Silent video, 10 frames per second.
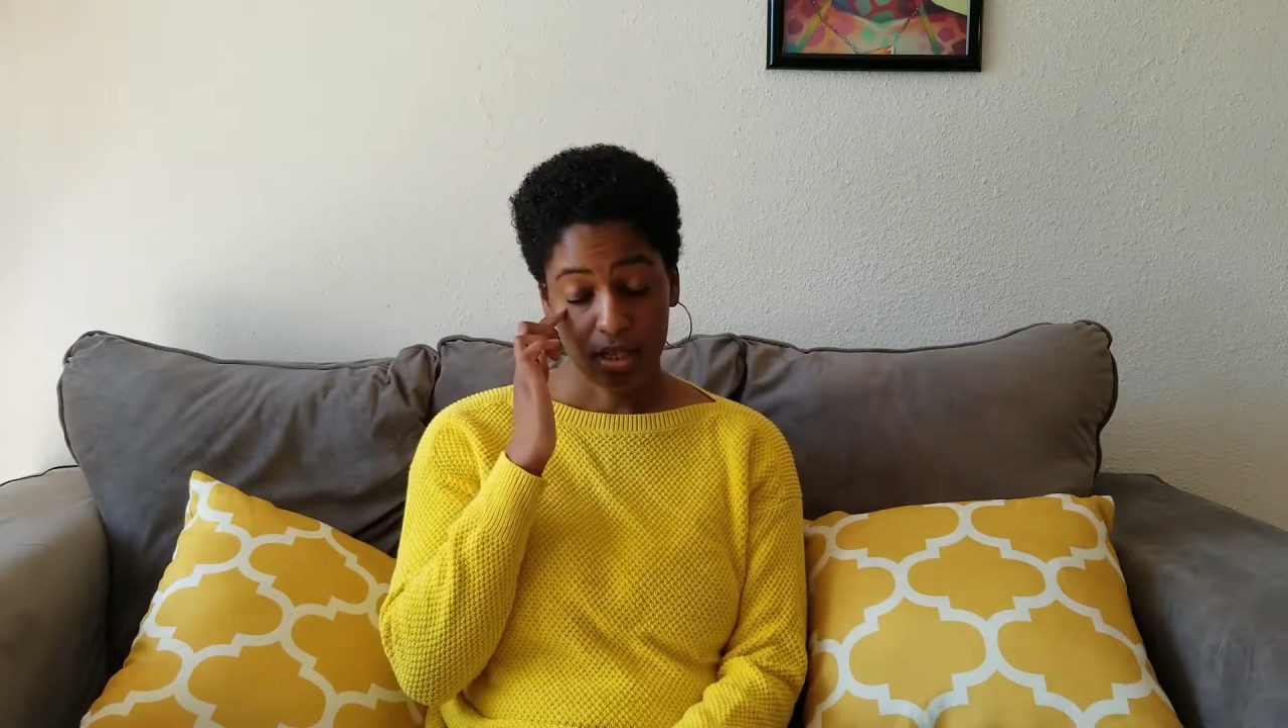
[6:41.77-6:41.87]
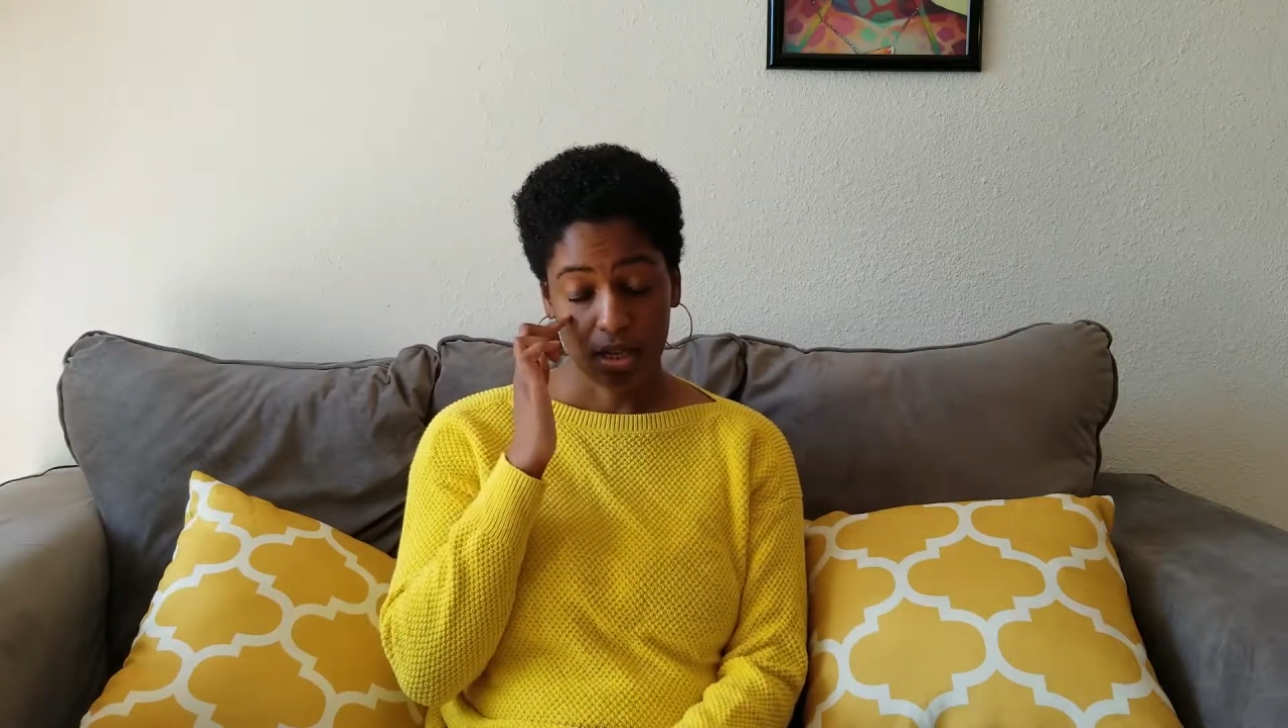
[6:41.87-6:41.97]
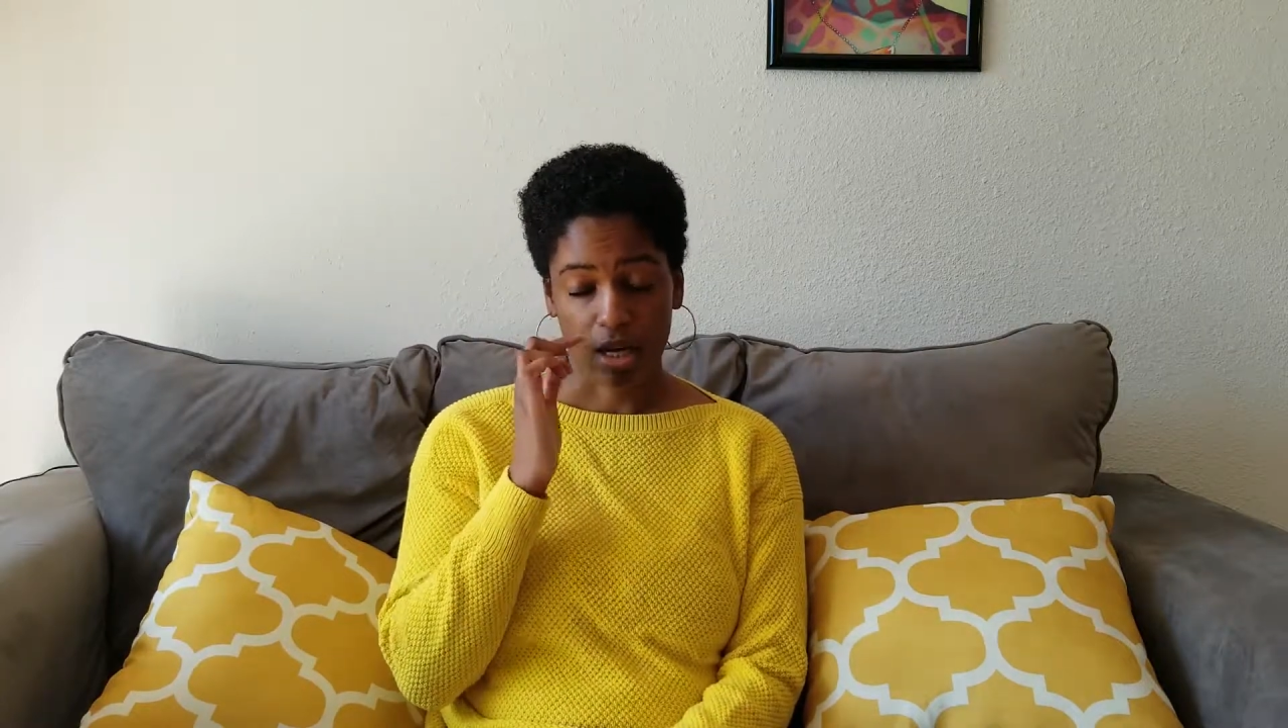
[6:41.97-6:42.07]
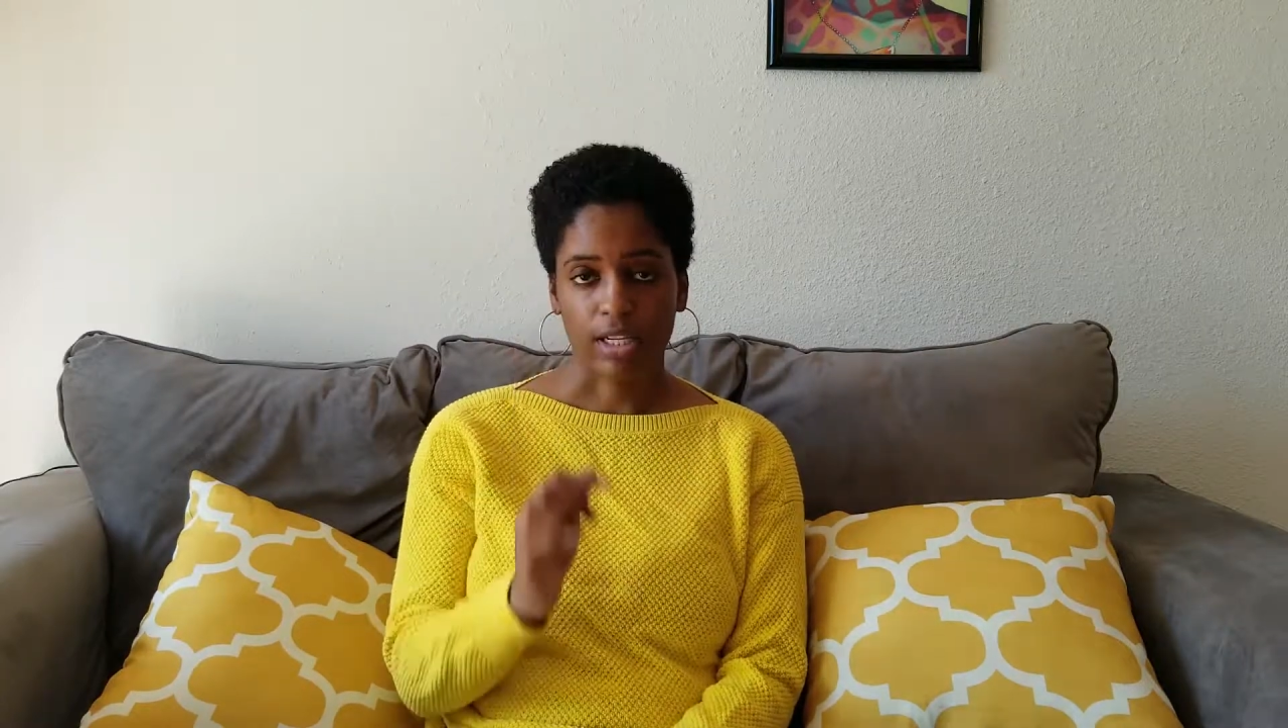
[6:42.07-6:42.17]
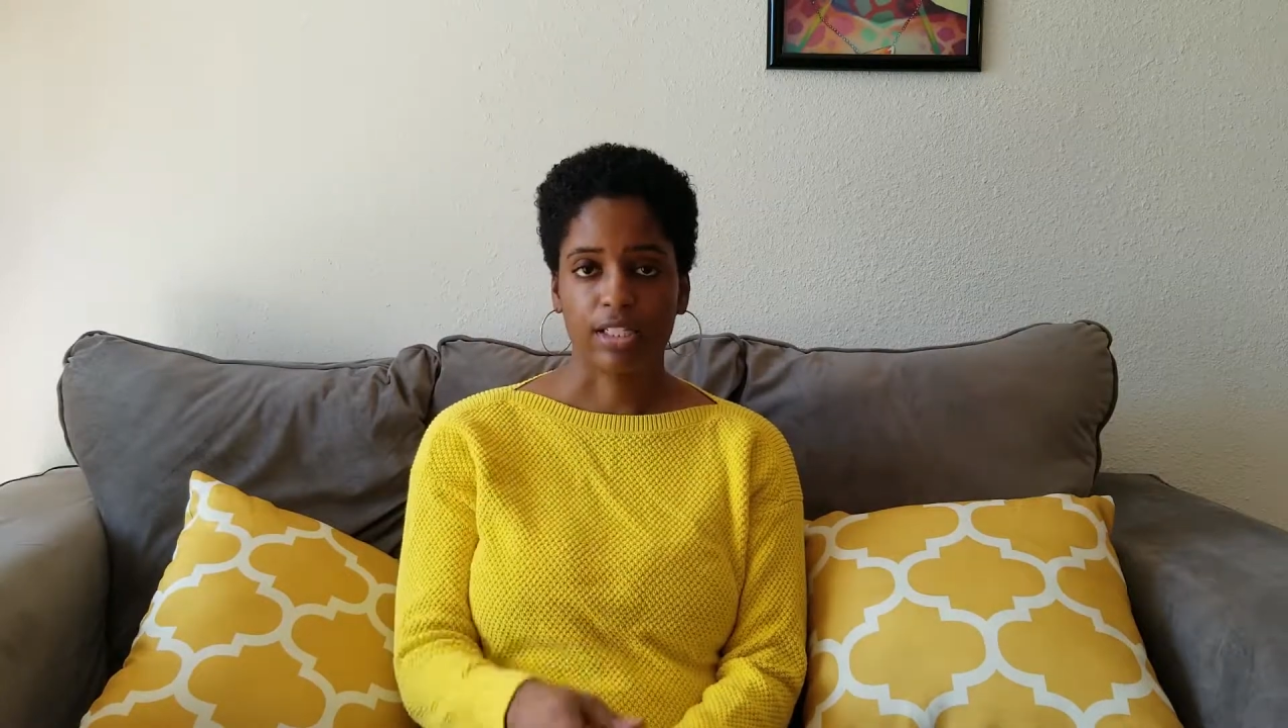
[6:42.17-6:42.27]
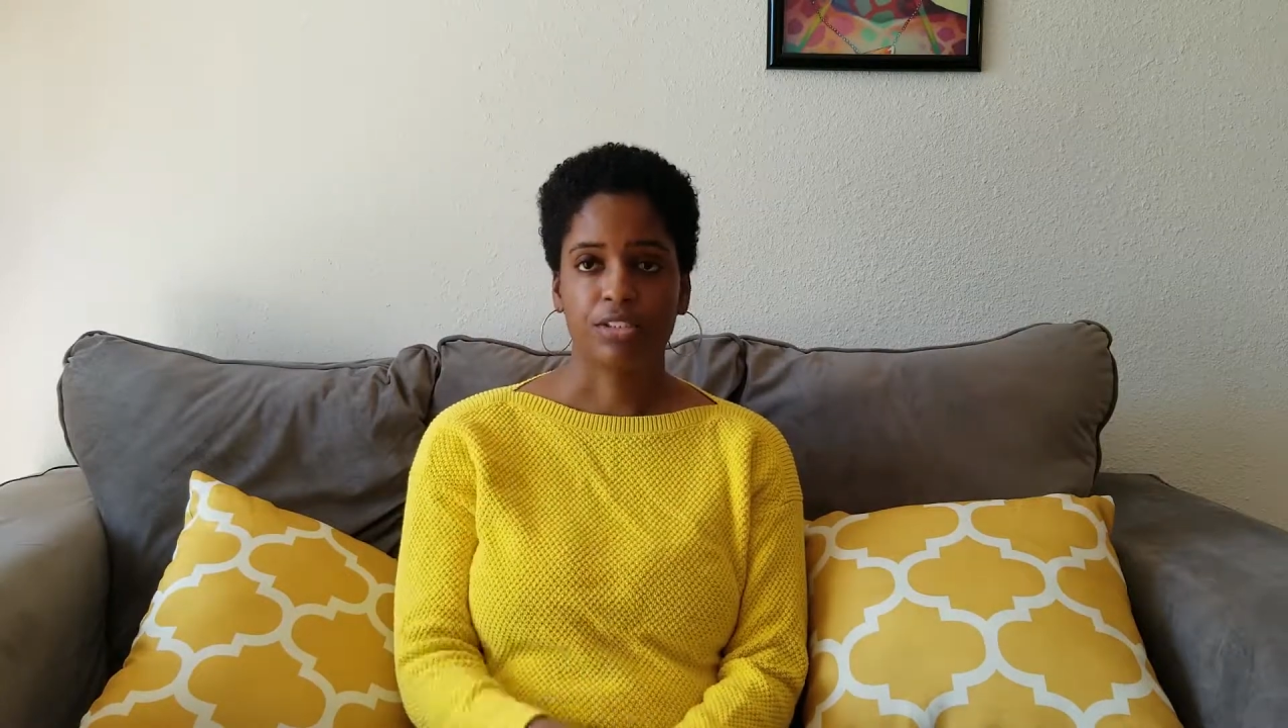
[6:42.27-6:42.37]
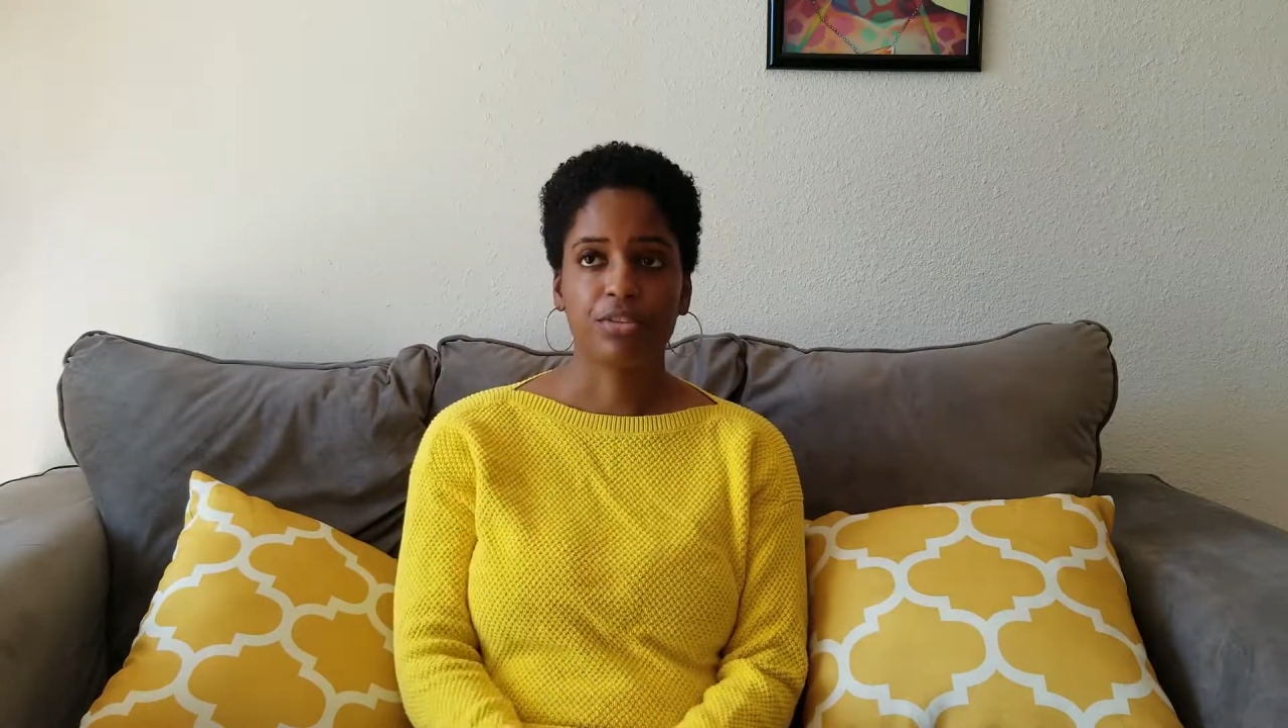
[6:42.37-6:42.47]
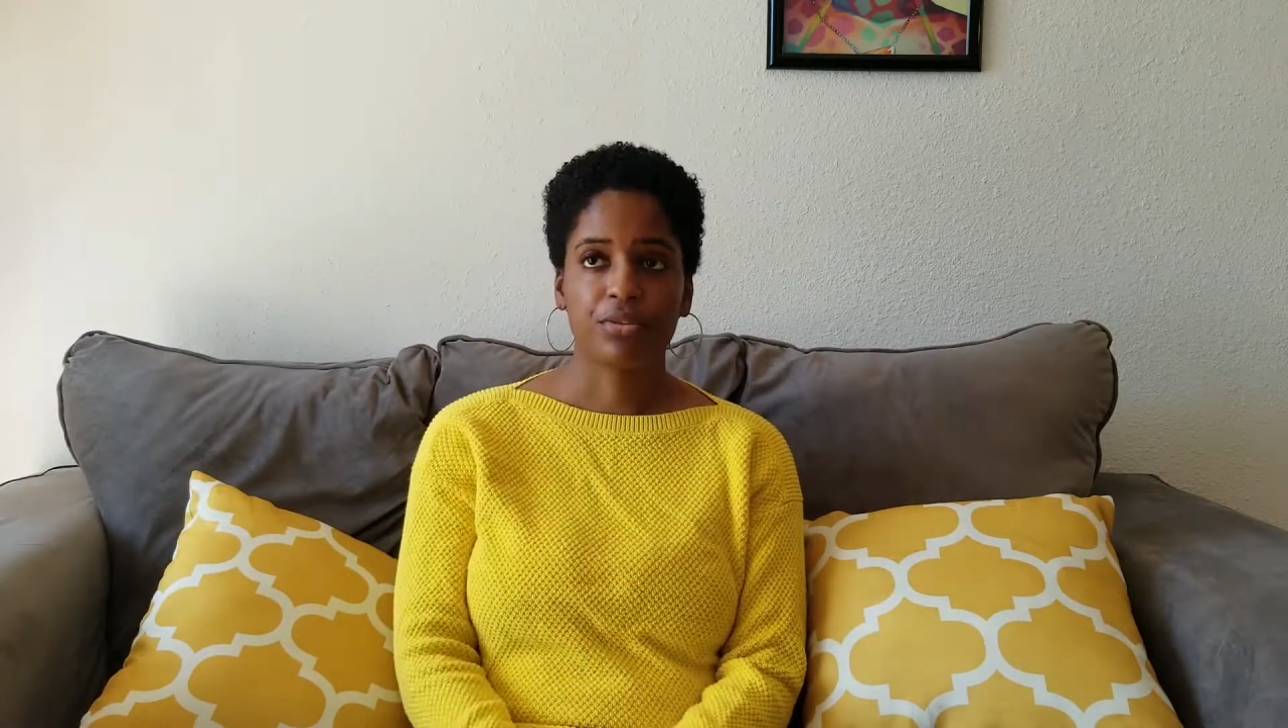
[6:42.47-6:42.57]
unless you